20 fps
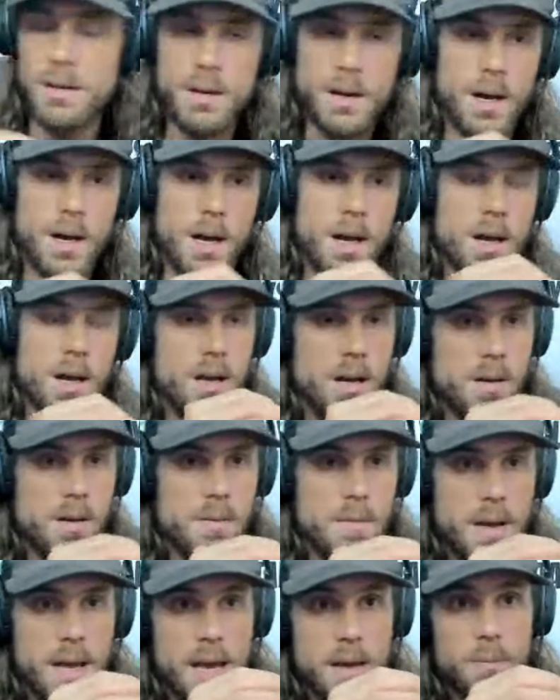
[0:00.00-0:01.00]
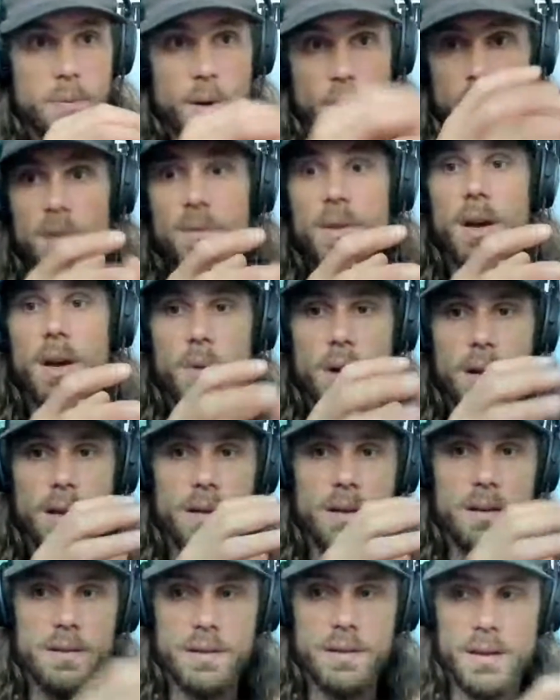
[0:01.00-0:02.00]
And part of that wait
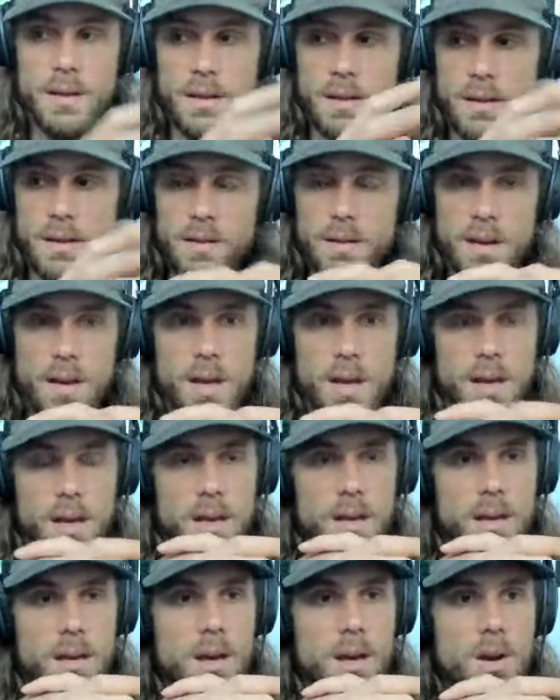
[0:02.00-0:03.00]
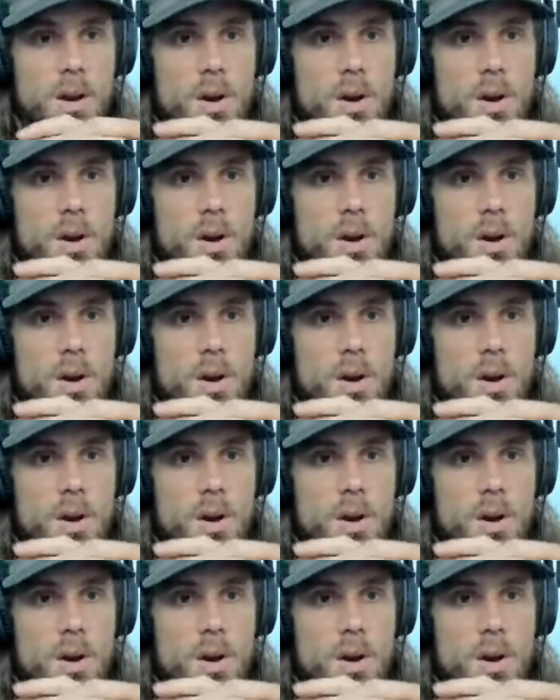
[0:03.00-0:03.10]
list is a